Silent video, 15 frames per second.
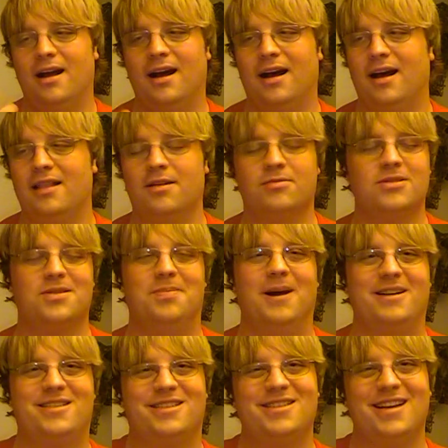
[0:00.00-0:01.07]
There wasn't
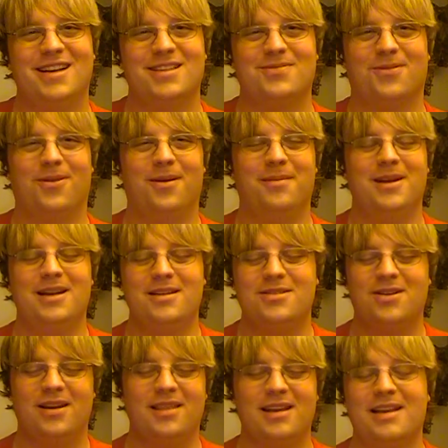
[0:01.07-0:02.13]
much chance for him.
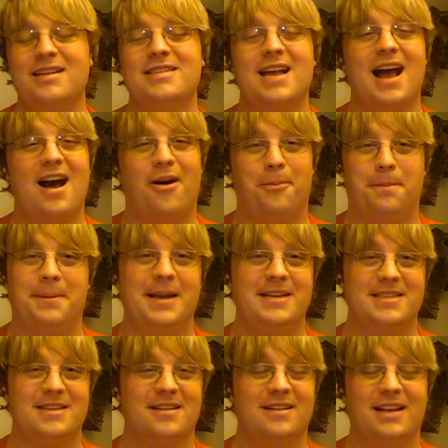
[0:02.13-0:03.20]
So I think he's out,
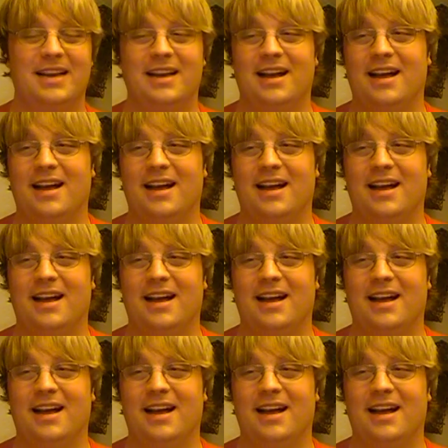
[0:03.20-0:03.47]
basically.